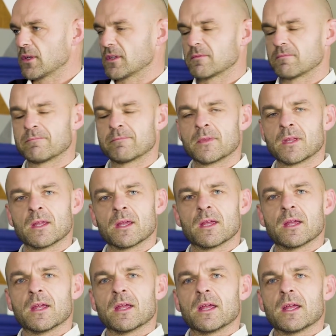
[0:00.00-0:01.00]
And
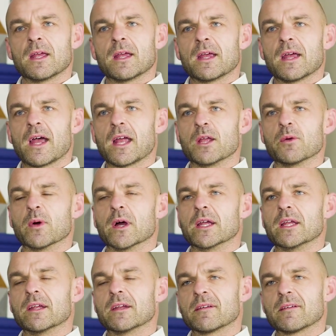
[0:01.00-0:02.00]

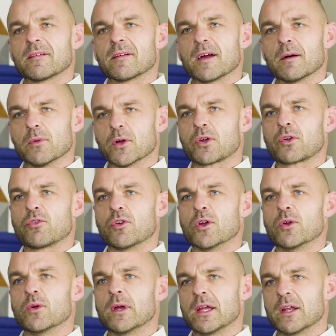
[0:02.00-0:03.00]
anyway, I'm at
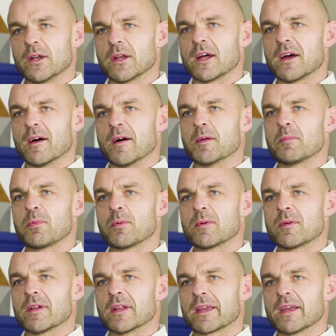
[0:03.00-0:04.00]
Crewe, hearing the hype,
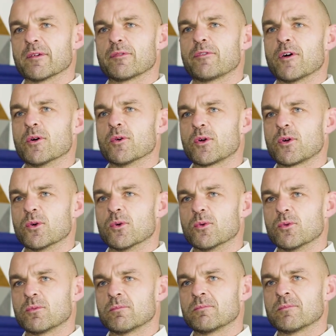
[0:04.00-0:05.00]
and I get a phone
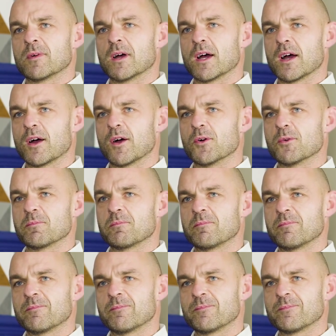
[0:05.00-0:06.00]
call at home,
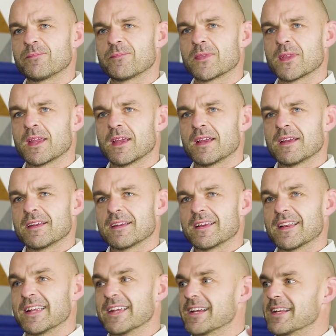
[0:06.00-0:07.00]

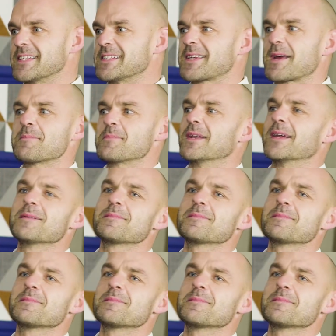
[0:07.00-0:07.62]
illegally tapping